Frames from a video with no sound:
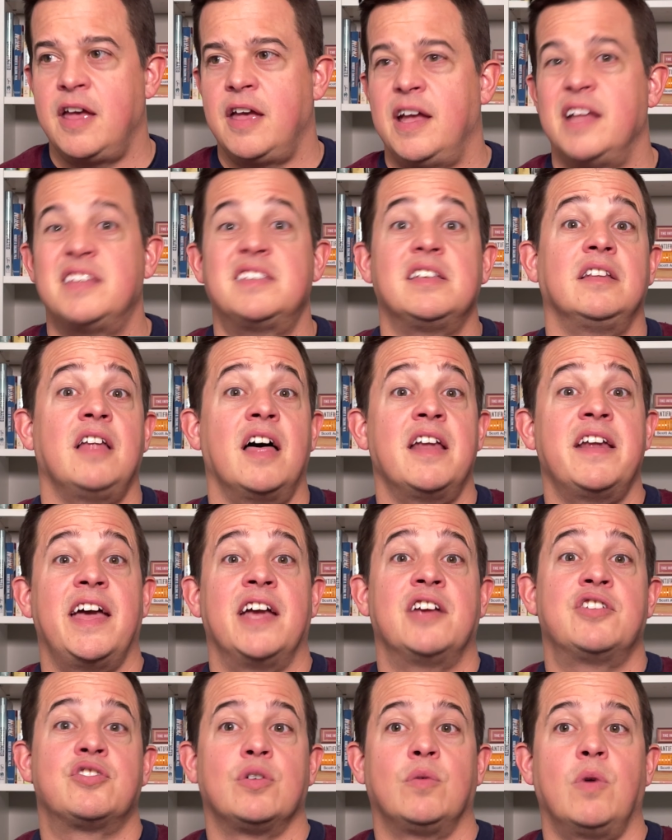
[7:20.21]
It's a lot of
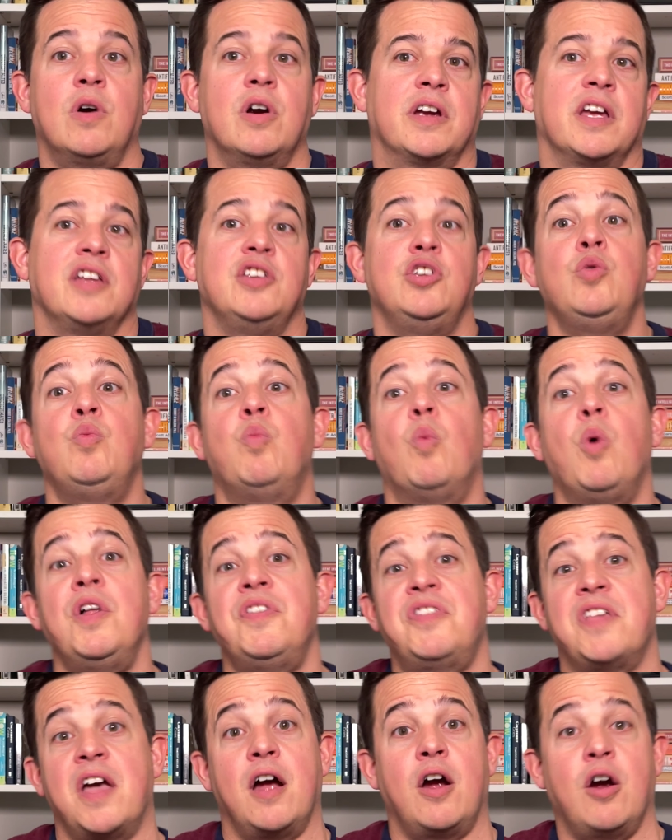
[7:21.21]
extra work, and you
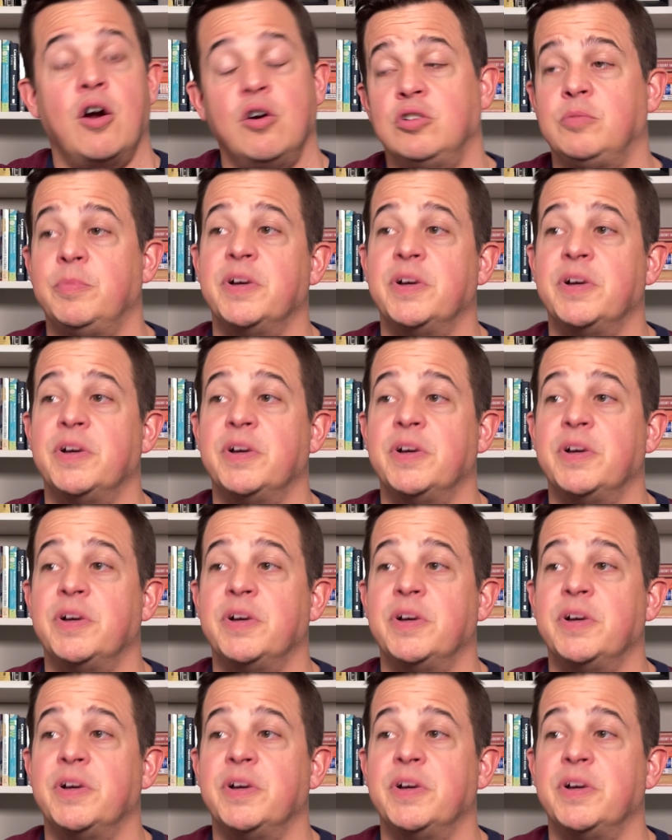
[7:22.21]
want that hurdle,